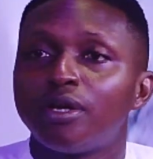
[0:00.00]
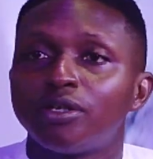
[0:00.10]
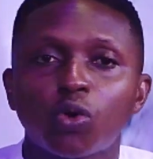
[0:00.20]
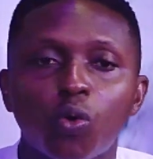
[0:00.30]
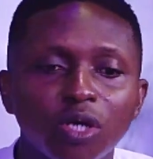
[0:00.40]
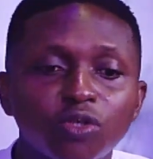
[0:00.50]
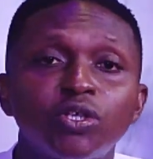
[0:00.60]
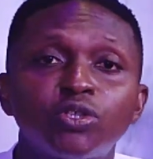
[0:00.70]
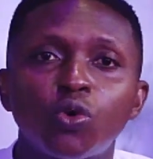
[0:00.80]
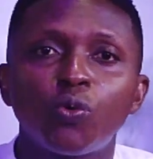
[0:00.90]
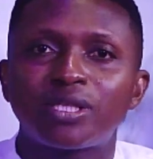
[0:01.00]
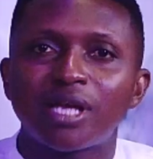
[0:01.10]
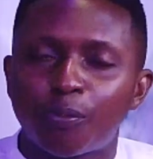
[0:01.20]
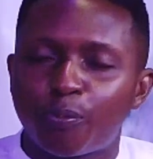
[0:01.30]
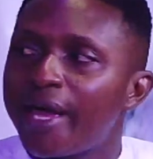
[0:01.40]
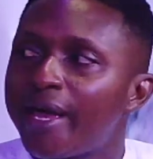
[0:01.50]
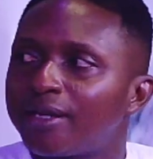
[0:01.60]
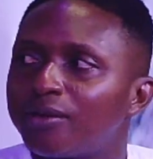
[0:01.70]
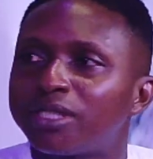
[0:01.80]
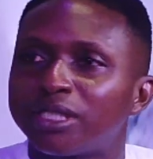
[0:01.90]
So what we do with our
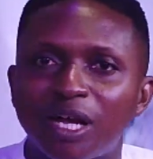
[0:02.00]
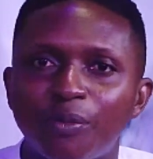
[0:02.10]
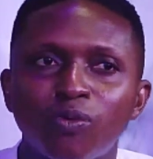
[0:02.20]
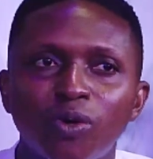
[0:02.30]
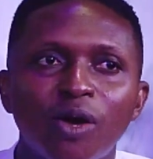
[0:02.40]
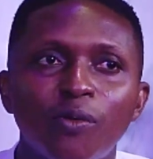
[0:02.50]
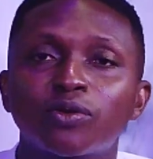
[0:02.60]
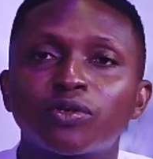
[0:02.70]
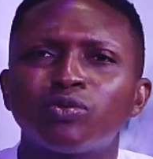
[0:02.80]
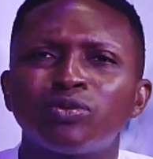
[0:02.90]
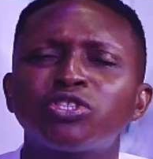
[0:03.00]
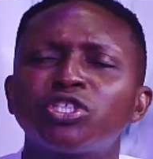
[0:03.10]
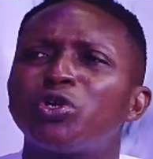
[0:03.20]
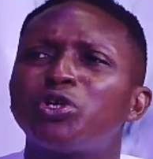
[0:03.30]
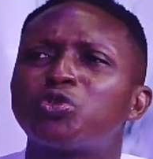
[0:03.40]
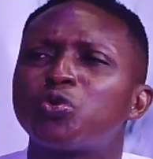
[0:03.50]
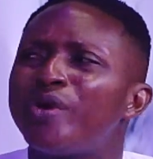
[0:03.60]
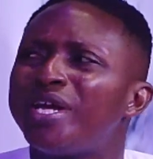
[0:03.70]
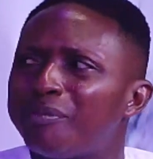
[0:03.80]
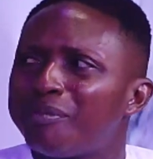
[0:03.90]
pain, we determine whether we are not just going to
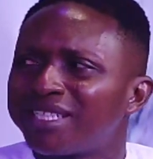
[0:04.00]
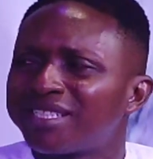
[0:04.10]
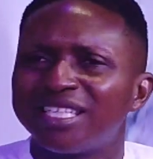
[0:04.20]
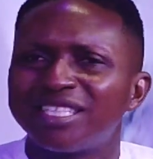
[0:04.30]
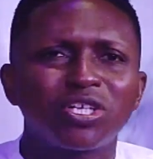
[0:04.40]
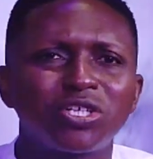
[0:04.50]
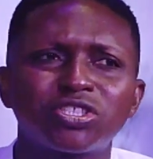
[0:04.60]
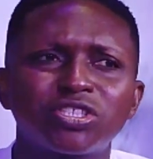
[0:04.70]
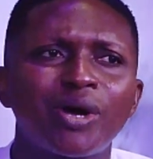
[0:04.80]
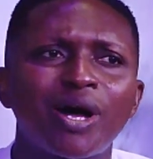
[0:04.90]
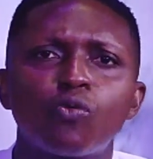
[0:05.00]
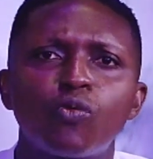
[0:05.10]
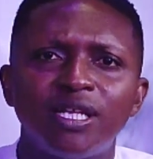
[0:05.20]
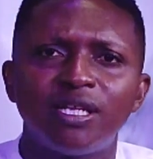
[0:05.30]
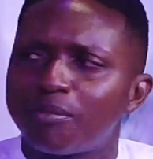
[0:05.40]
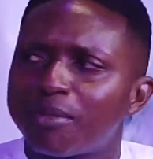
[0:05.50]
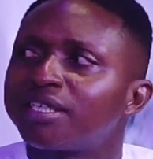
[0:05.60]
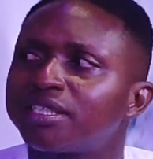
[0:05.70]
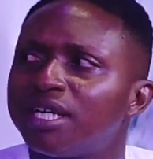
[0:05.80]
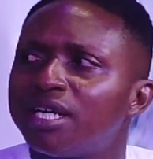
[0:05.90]
win a match. It's not just about winning a
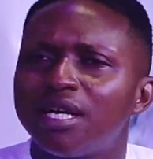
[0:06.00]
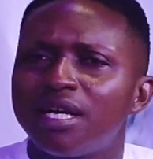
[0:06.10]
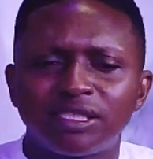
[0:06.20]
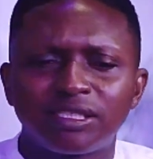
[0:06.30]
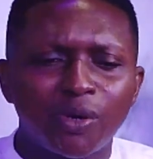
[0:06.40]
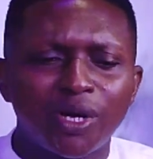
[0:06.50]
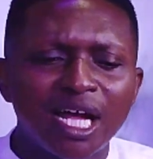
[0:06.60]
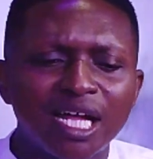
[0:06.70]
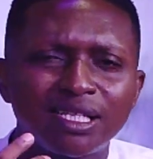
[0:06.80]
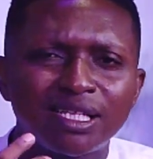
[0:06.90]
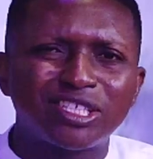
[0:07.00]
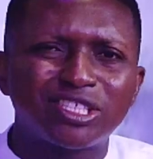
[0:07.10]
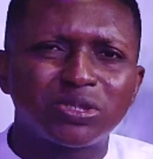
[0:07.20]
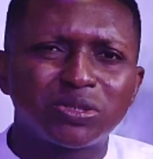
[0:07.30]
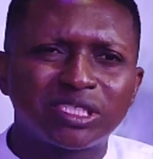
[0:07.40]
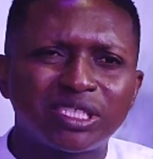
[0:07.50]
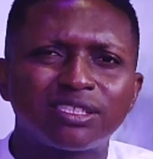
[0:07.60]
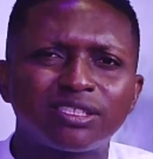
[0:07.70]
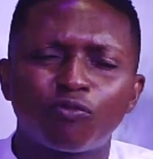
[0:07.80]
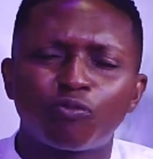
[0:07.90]
match. It's about that national
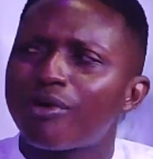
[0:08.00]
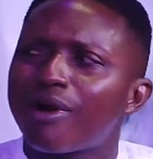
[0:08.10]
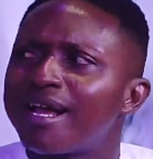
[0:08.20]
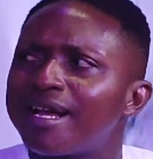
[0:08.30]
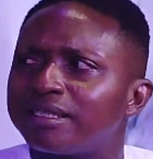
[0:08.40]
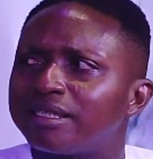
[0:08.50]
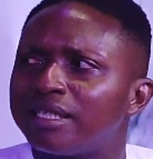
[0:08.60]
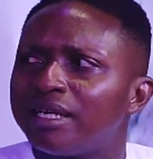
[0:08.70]
sense of pride.